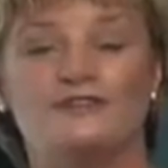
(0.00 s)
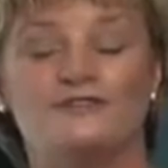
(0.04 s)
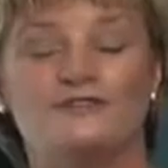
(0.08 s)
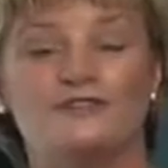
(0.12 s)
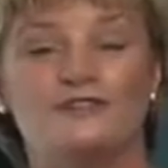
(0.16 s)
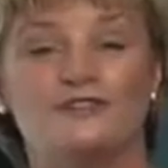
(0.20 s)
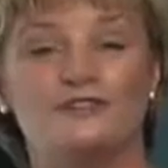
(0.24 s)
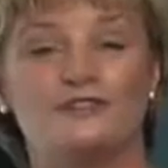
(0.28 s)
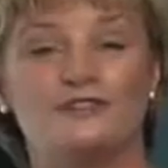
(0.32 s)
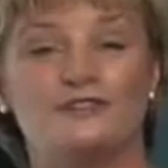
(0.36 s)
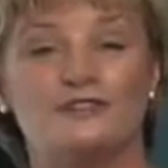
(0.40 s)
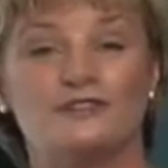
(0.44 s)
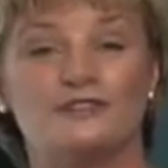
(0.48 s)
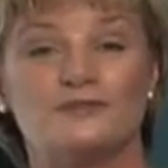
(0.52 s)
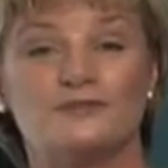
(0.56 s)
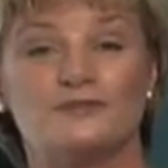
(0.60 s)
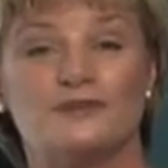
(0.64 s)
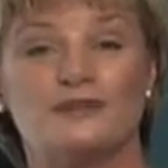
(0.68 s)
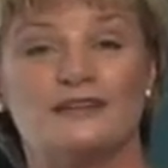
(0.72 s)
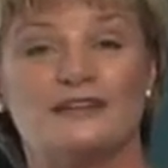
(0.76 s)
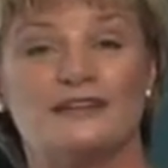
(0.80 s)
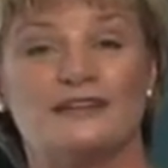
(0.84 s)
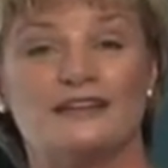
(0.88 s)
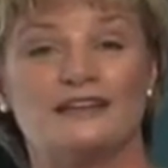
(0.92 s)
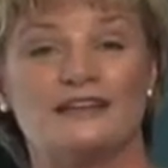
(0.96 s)
if you're
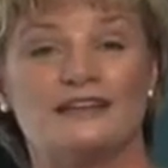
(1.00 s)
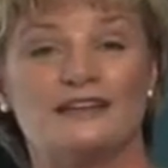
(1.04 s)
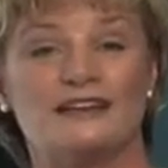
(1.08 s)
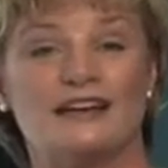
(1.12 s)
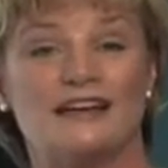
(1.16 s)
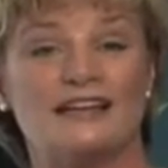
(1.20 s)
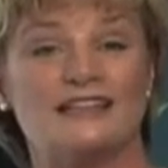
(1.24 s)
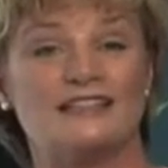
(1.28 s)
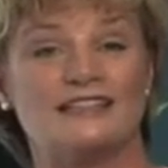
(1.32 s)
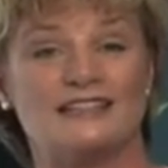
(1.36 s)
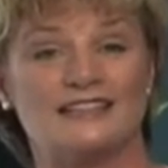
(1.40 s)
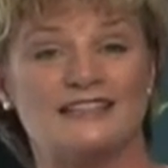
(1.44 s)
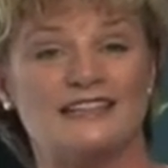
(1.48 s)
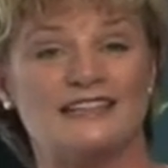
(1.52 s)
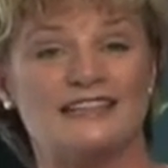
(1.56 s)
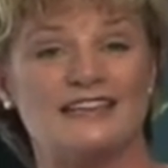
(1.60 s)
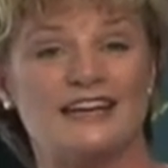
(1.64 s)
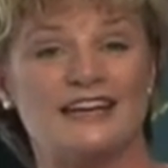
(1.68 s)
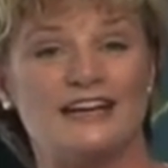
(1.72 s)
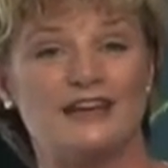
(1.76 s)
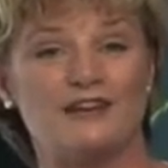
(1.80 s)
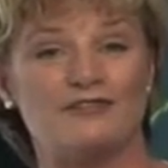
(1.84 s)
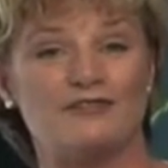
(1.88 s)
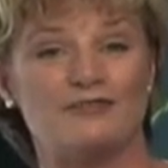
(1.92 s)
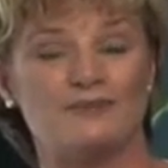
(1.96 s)
speaking as an
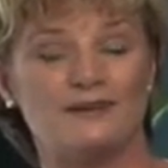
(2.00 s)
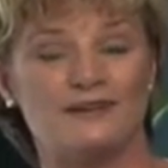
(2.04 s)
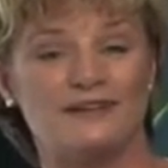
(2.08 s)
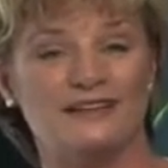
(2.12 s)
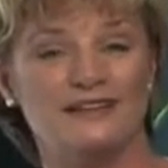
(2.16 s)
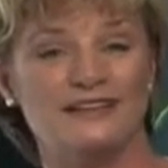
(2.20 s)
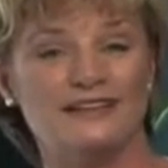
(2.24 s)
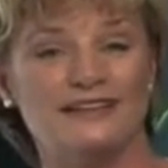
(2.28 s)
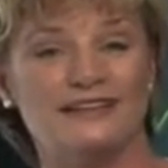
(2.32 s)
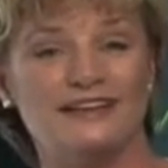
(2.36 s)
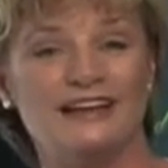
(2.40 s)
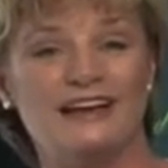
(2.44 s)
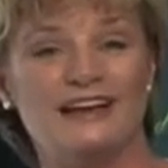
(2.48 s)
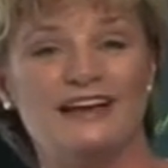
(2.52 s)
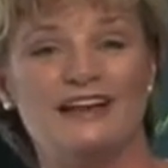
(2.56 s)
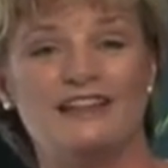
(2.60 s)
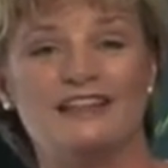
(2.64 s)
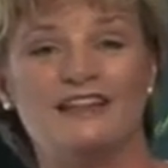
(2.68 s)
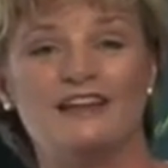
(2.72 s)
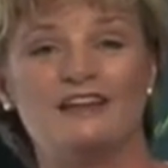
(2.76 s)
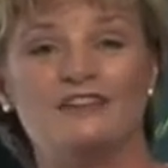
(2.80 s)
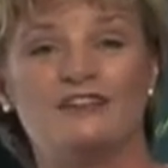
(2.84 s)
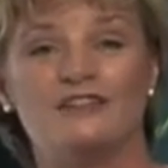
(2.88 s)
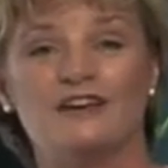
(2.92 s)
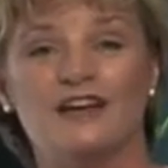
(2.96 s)
ENFP,
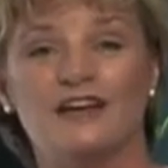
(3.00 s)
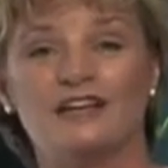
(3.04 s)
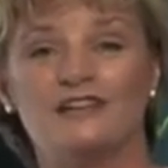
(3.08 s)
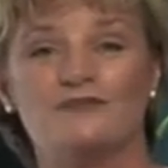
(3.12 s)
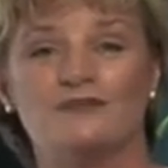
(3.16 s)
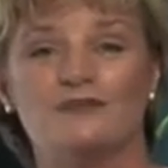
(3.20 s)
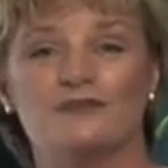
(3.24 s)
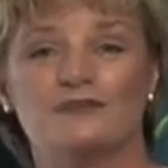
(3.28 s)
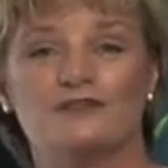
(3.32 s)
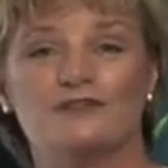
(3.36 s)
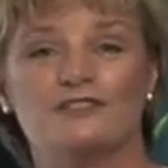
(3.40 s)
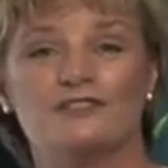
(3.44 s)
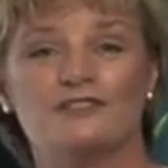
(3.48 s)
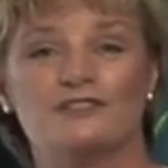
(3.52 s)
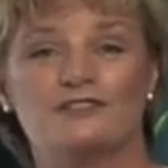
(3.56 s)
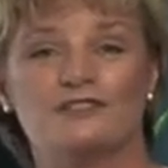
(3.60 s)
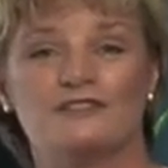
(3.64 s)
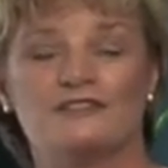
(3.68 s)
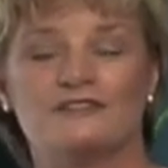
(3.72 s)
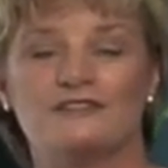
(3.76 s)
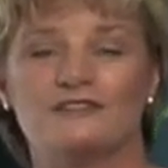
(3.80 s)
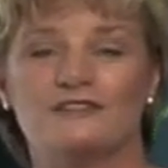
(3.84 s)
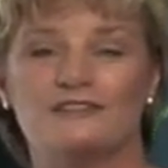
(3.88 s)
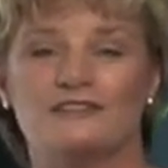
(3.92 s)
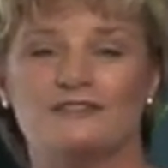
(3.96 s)
then you're going to be
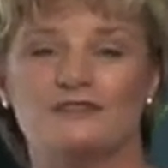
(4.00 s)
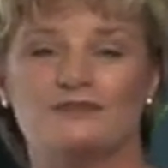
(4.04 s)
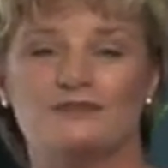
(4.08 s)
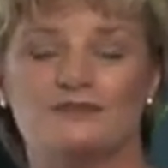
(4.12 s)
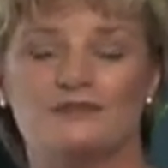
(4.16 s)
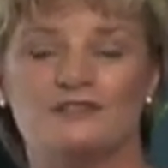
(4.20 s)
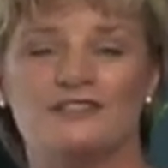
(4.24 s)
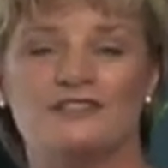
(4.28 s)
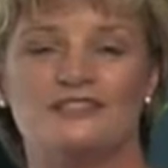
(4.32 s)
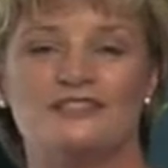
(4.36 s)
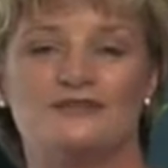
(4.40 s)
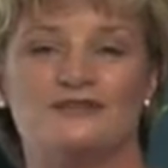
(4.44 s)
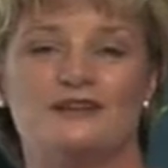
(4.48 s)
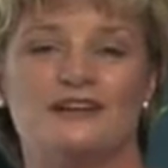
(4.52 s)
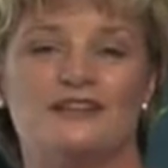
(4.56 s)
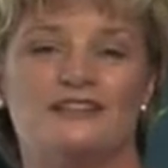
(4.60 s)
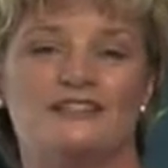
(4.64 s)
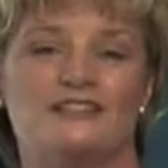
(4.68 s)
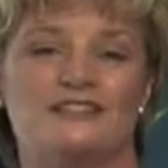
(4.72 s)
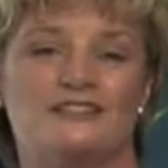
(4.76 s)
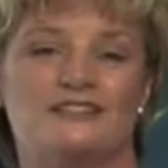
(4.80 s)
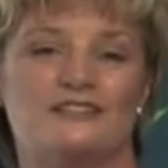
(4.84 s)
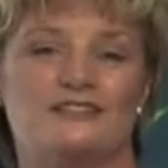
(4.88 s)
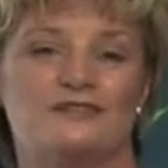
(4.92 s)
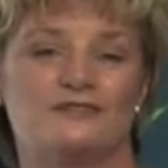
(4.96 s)
wanting to
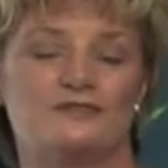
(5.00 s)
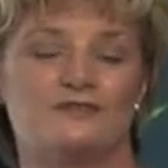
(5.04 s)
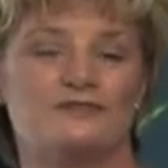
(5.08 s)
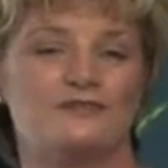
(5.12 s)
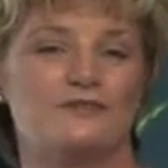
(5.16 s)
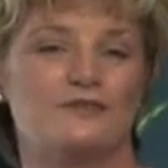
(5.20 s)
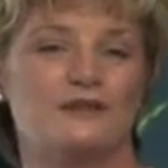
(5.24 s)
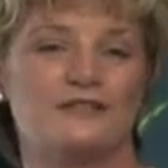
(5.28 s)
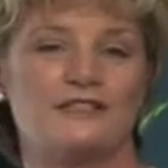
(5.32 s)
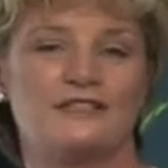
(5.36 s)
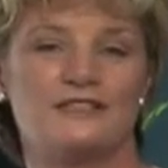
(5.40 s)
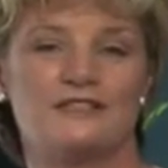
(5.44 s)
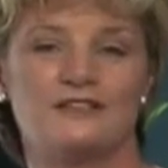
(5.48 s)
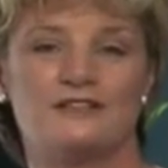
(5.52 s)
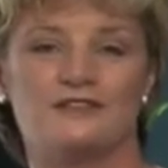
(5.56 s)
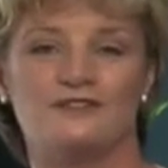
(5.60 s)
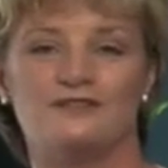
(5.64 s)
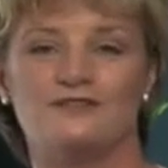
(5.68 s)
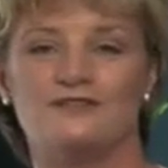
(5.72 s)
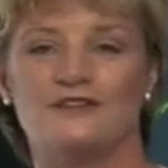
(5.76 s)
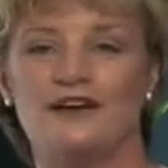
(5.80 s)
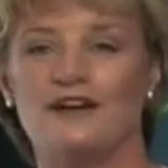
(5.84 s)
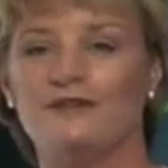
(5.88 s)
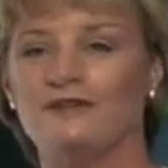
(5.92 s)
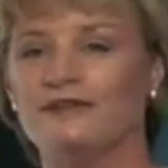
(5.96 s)
answer the sort of question
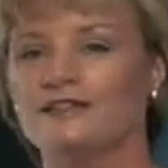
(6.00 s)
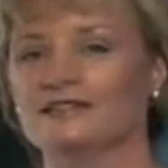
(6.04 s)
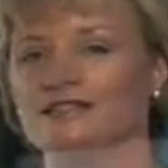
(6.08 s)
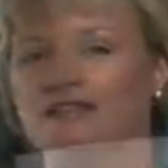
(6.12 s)
of how